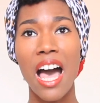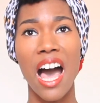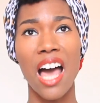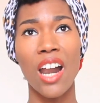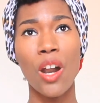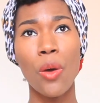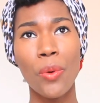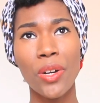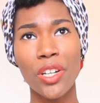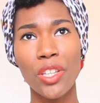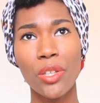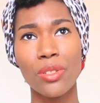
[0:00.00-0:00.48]
I
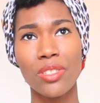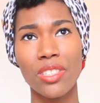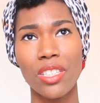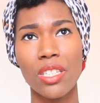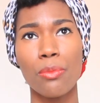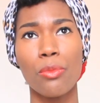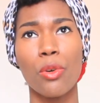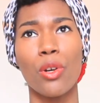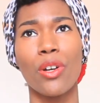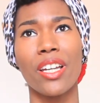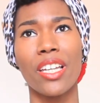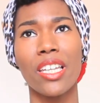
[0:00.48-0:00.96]
don't want to use any
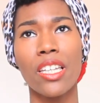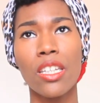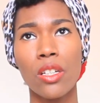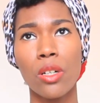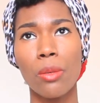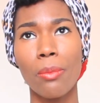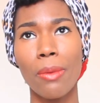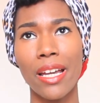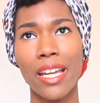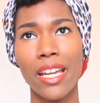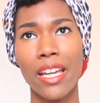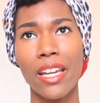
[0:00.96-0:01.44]
more heat
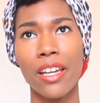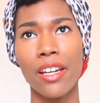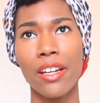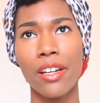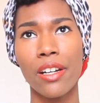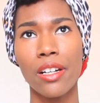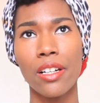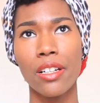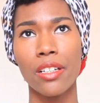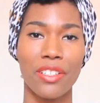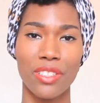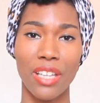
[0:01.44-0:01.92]
on my
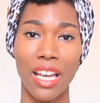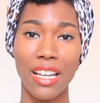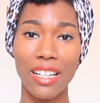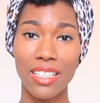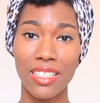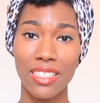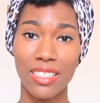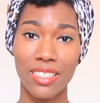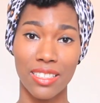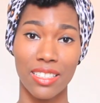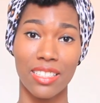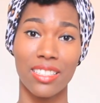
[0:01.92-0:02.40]
hair. So I
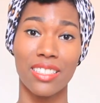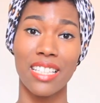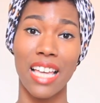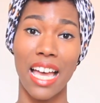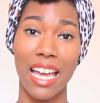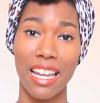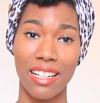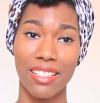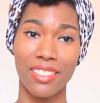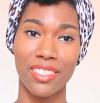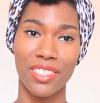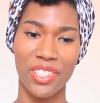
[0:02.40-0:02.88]
just
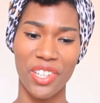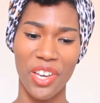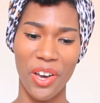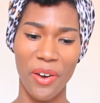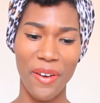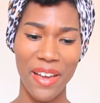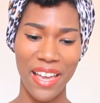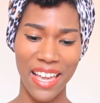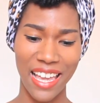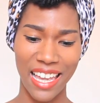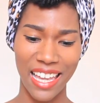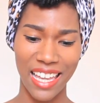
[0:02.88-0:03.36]
decided to
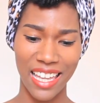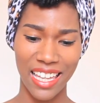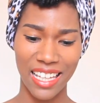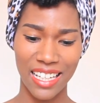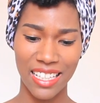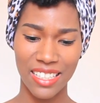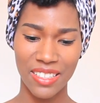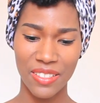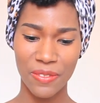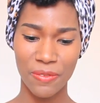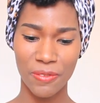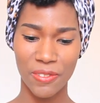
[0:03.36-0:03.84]
go
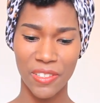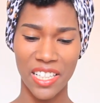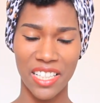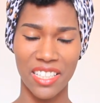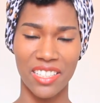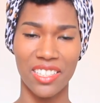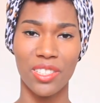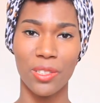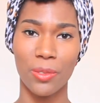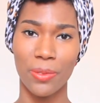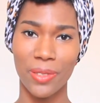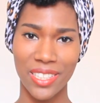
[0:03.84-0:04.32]
ahead
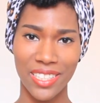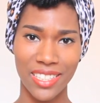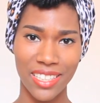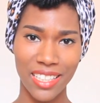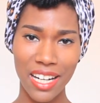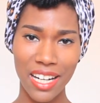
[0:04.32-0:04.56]
and twist